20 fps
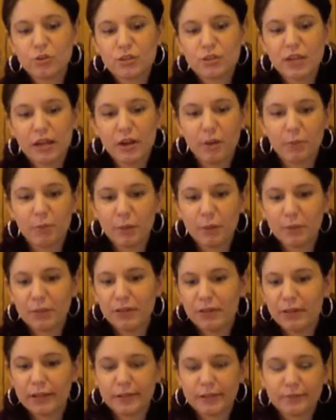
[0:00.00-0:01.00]
down
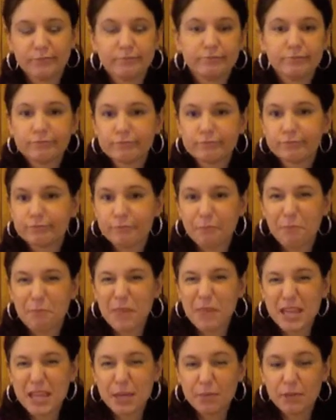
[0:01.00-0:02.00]

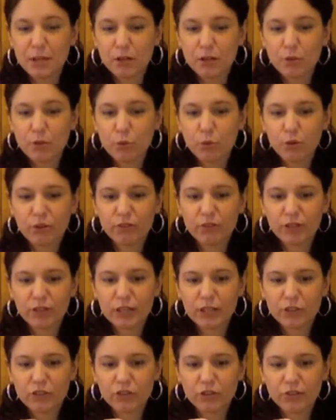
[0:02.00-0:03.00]
maybe a quarter of an
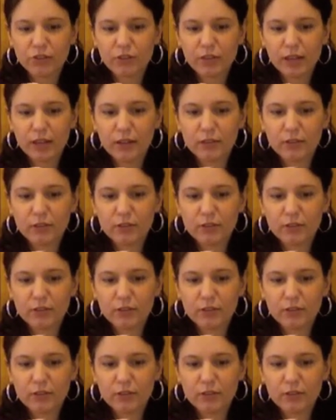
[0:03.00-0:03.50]
inch, if that.